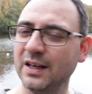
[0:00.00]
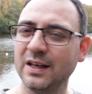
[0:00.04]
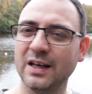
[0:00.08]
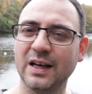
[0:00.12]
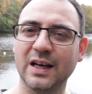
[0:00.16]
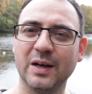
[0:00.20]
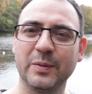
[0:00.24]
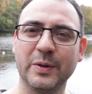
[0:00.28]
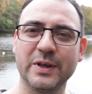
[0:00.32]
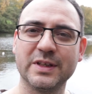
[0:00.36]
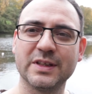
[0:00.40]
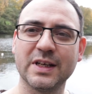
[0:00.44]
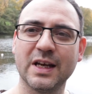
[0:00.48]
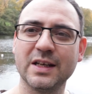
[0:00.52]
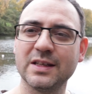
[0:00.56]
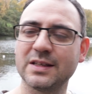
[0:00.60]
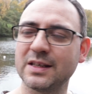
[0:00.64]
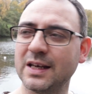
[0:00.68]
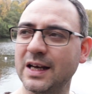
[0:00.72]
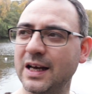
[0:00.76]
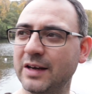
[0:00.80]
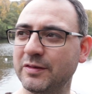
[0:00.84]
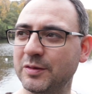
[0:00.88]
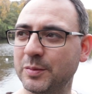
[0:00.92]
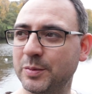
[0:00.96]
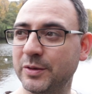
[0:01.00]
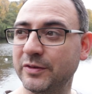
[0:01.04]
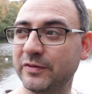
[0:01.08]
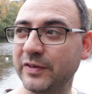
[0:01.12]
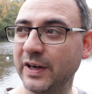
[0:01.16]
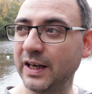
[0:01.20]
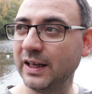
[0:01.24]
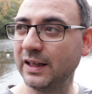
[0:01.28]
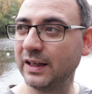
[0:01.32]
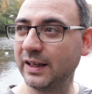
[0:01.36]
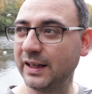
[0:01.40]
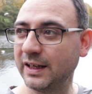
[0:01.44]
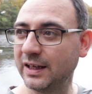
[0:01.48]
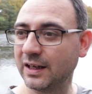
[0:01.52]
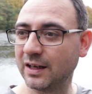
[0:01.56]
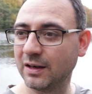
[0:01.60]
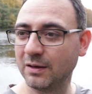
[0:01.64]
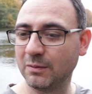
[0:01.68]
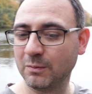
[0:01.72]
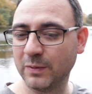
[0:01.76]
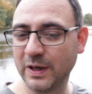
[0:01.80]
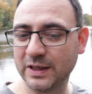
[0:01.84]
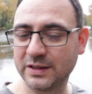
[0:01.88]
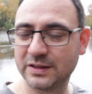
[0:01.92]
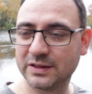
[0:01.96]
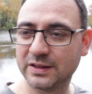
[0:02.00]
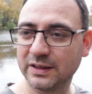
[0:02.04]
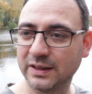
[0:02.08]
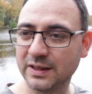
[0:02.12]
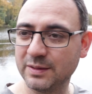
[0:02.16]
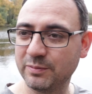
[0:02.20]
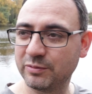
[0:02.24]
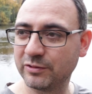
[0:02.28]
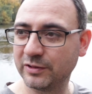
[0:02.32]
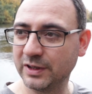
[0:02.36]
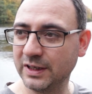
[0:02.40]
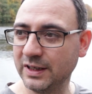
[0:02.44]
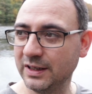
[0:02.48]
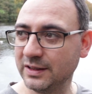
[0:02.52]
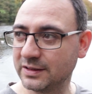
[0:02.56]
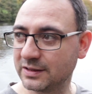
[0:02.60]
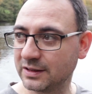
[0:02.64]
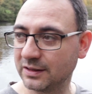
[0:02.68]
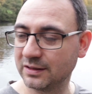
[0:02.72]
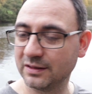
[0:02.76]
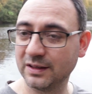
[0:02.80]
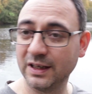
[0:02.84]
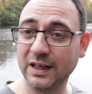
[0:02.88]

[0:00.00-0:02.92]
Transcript: and we tend to have a prevailing westerly breeze